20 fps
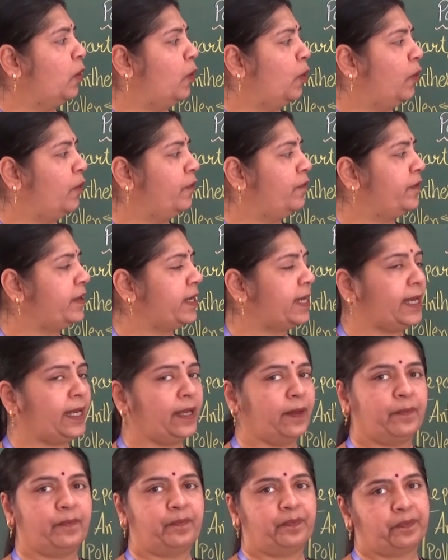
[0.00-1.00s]

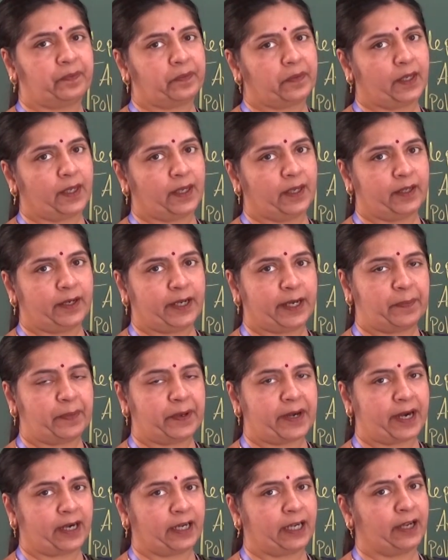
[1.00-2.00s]
ovary,
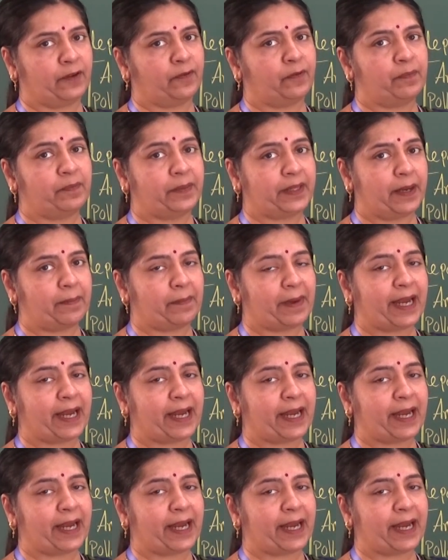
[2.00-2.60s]
the